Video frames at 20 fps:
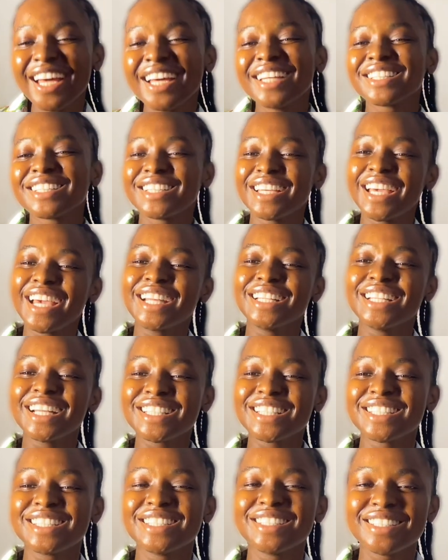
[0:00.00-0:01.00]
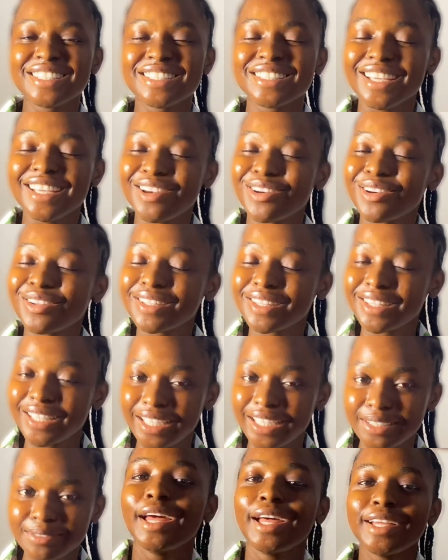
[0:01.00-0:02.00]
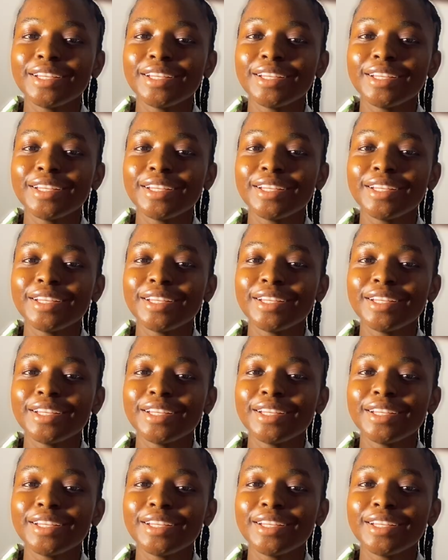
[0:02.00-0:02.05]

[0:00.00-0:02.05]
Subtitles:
So yeah, that is the second thing.